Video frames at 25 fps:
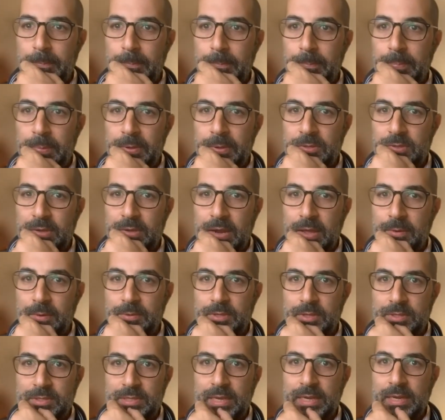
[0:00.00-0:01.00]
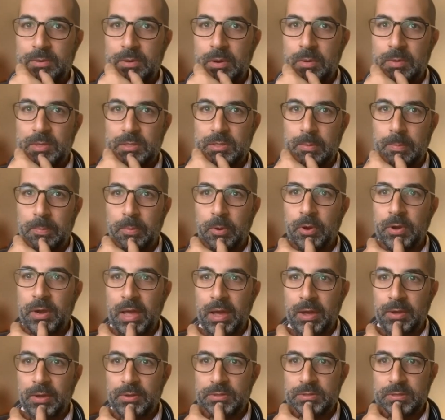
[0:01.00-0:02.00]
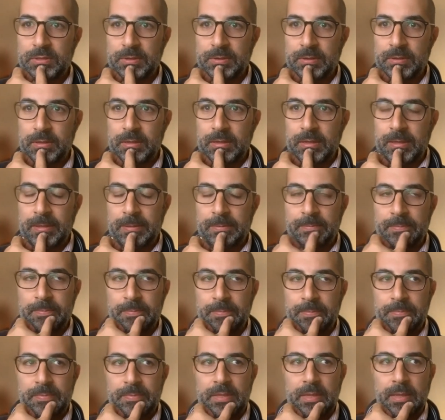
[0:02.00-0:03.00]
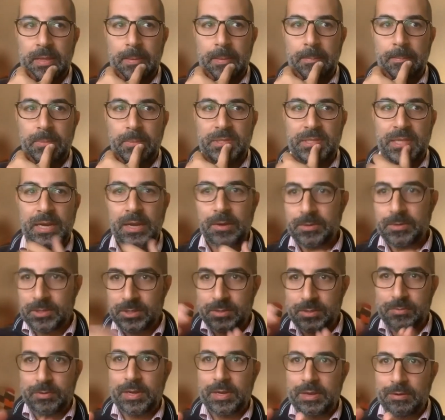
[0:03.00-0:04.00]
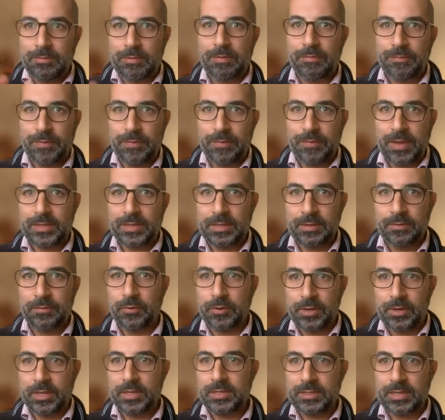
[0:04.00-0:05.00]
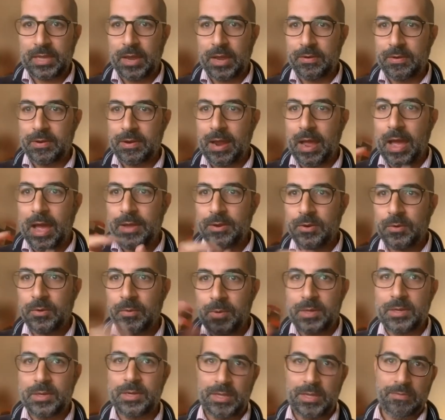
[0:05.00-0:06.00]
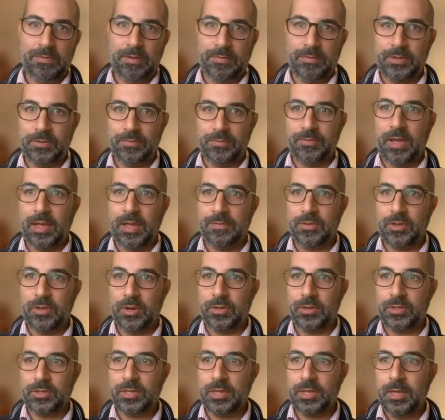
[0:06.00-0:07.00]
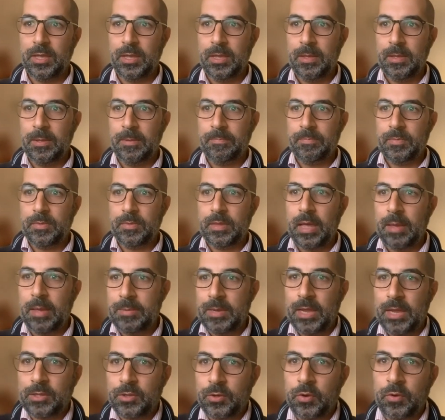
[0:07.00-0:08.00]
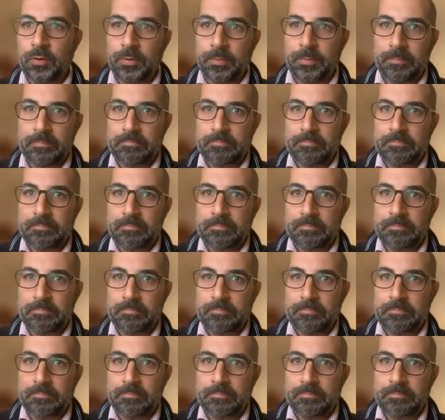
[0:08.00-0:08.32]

So that the second one was a burnout. But then I was really reflecting for this career. I don't want to leave after 5 years. I mean, I don't know,